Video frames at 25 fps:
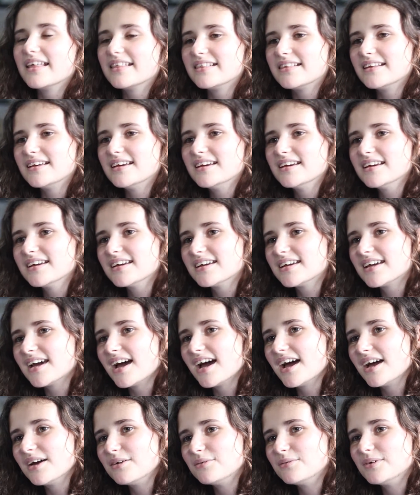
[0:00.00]
think
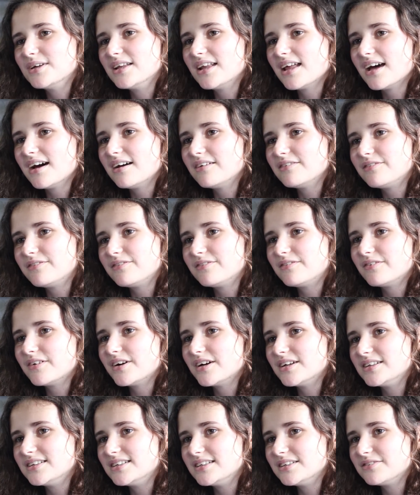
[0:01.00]
I will have
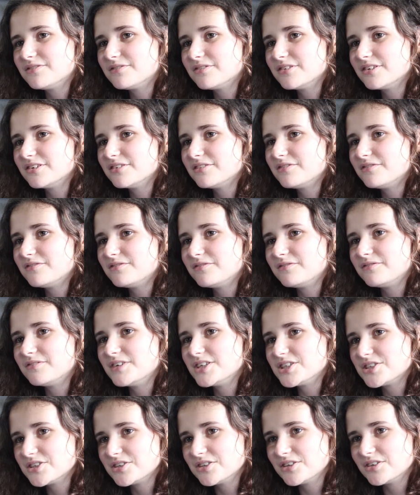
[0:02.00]
a different
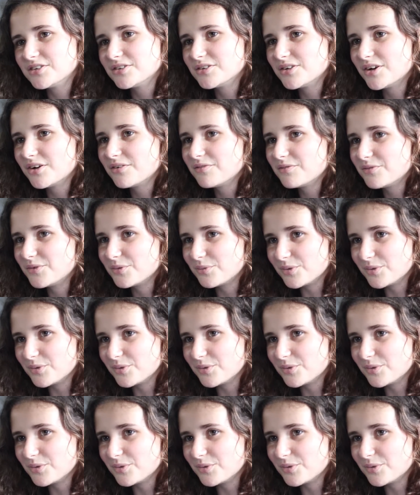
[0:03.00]
vision of the